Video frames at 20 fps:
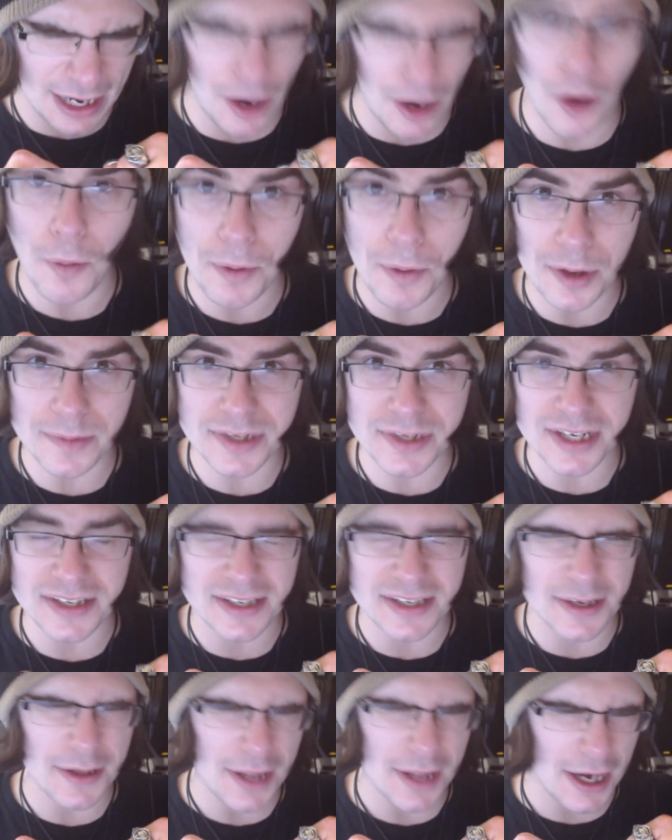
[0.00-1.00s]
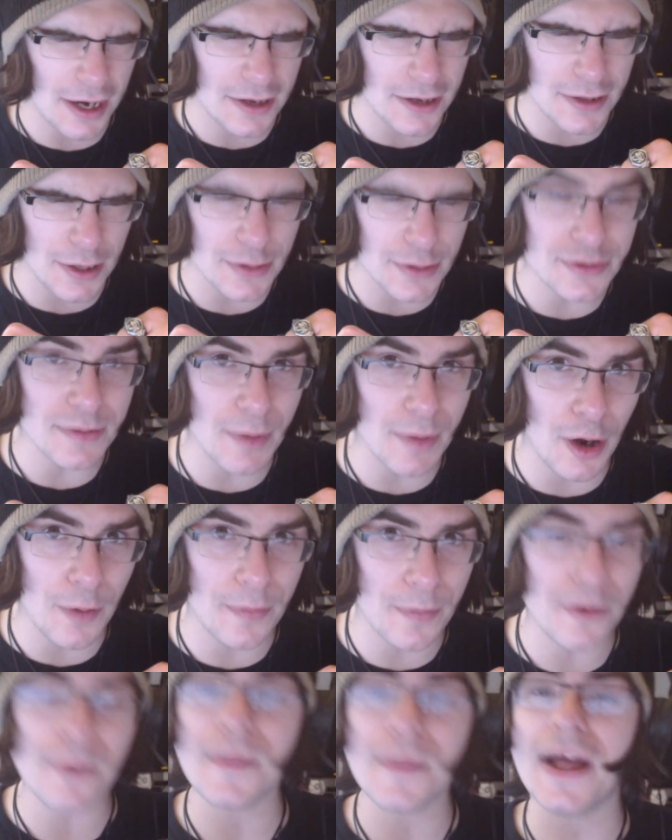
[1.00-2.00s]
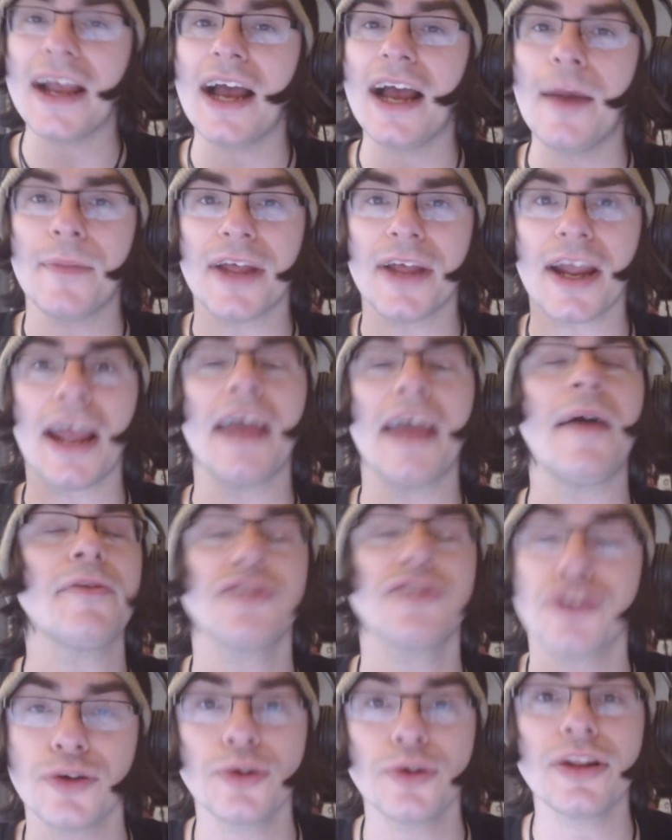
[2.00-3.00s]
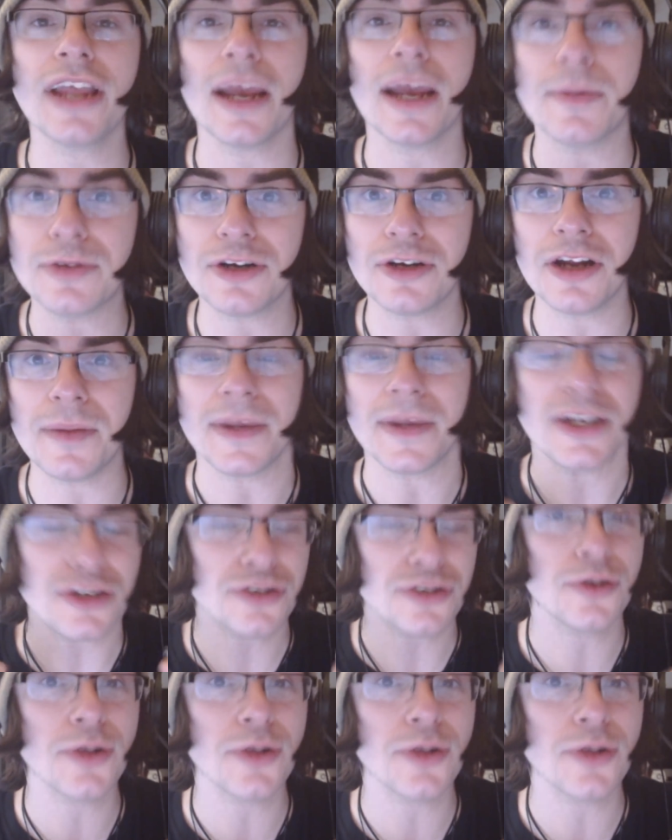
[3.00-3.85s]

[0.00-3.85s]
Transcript: open them, she's still there, close them, open them, I'm like, oh, surely I'm dreaming.